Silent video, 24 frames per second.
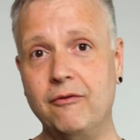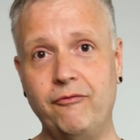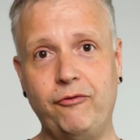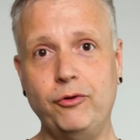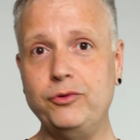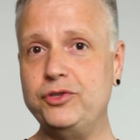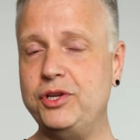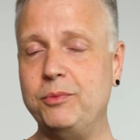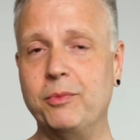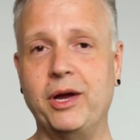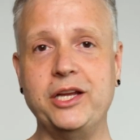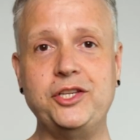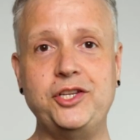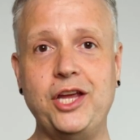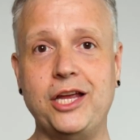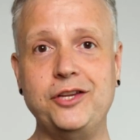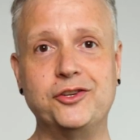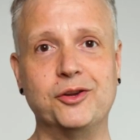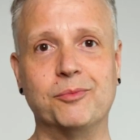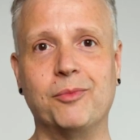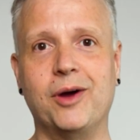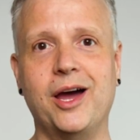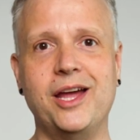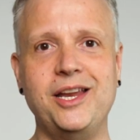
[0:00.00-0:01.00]
Fuji might
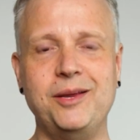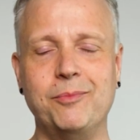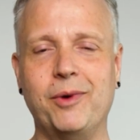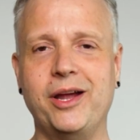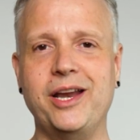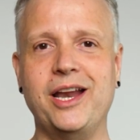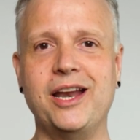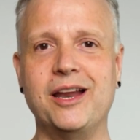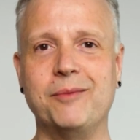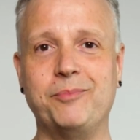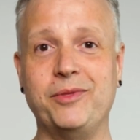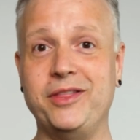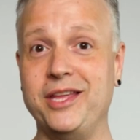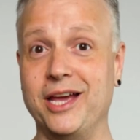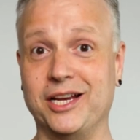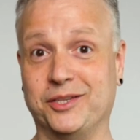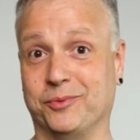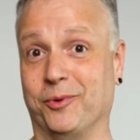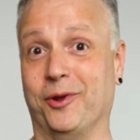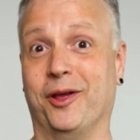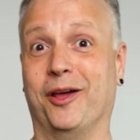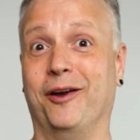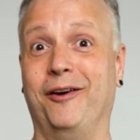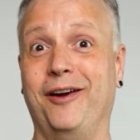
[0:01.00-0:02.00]
change their mind. You might end up in the
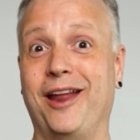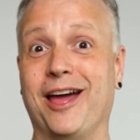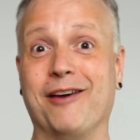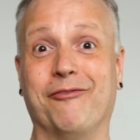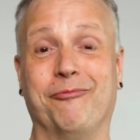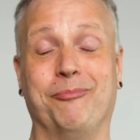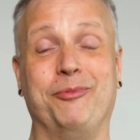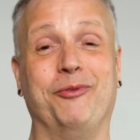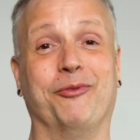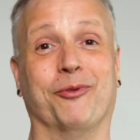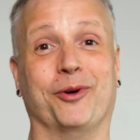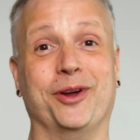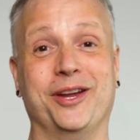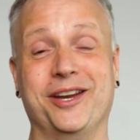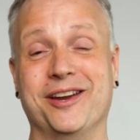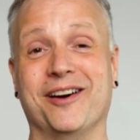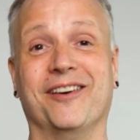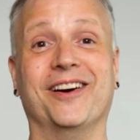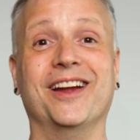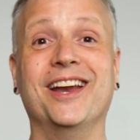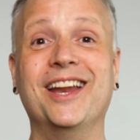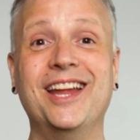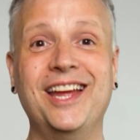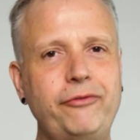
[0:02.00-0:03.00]
X100F before you
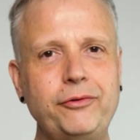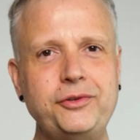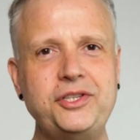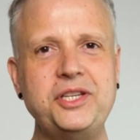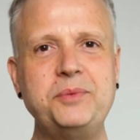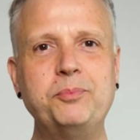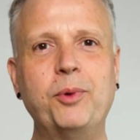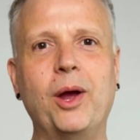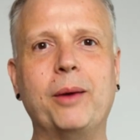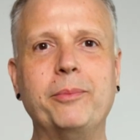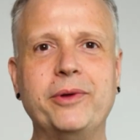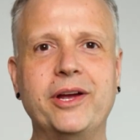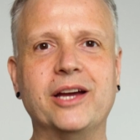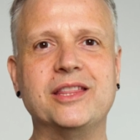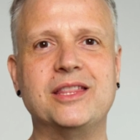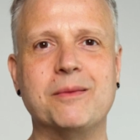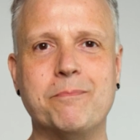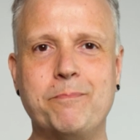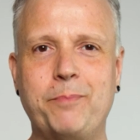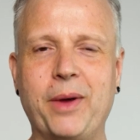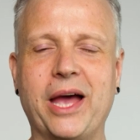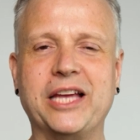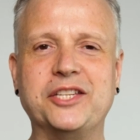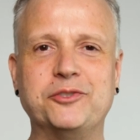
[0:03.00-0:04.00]
know it. Fuji's probably got
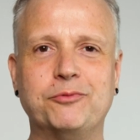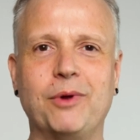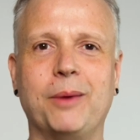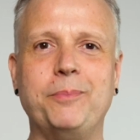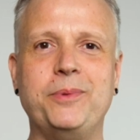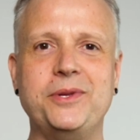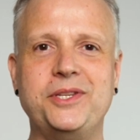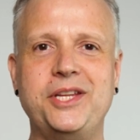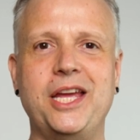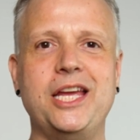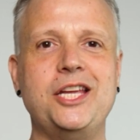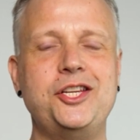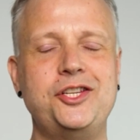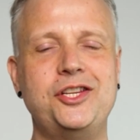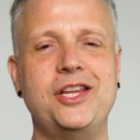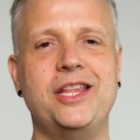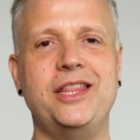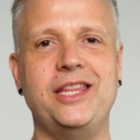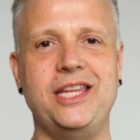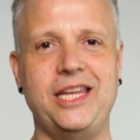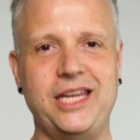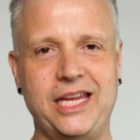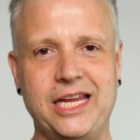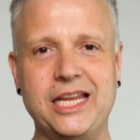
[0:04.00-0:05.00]
the best reputation
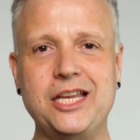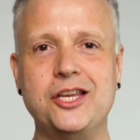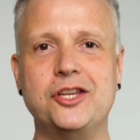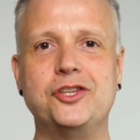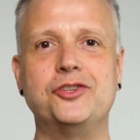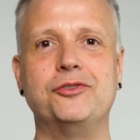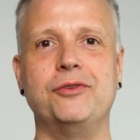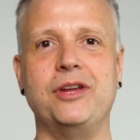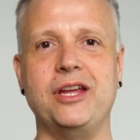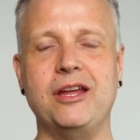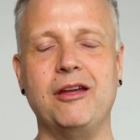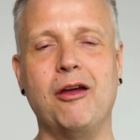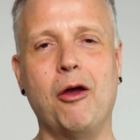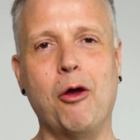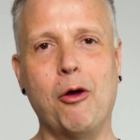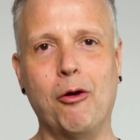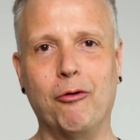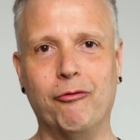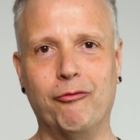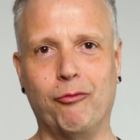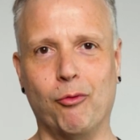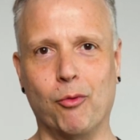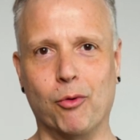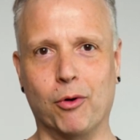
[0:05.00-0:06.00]
in the industry
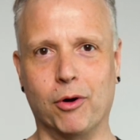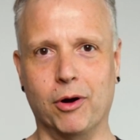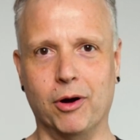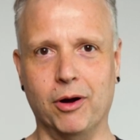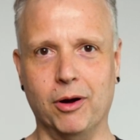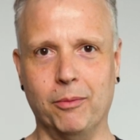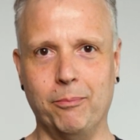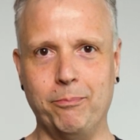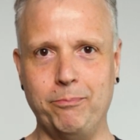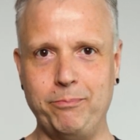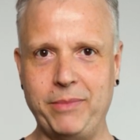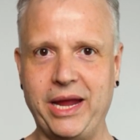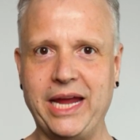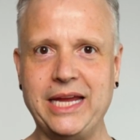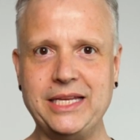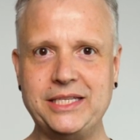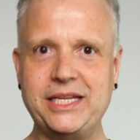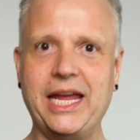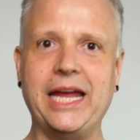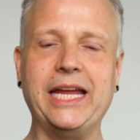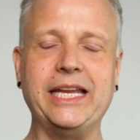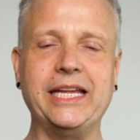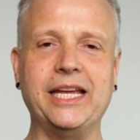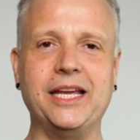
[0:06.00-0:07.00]
for
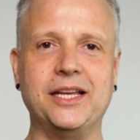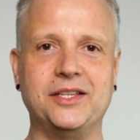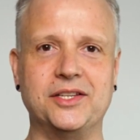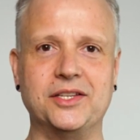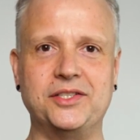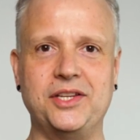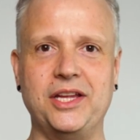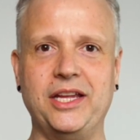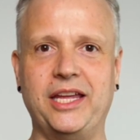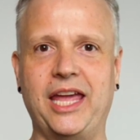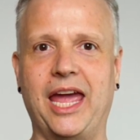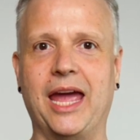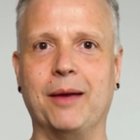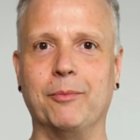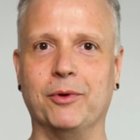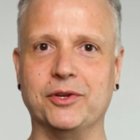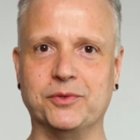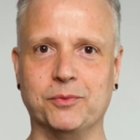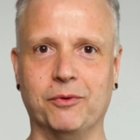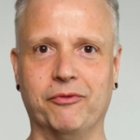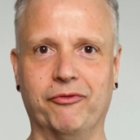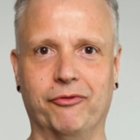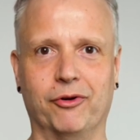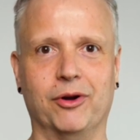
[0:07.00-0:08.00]
maintaining existing
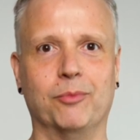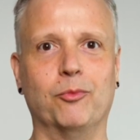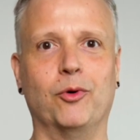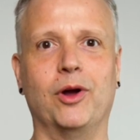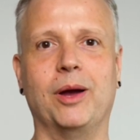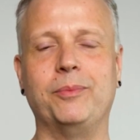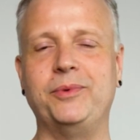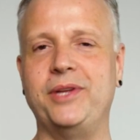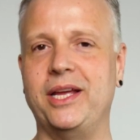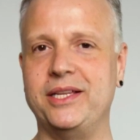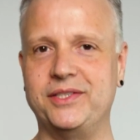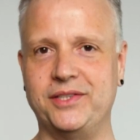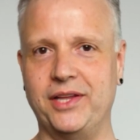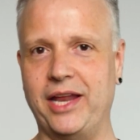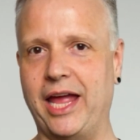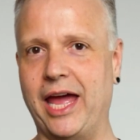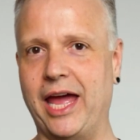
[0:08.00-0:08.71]
cameras with firmware updates that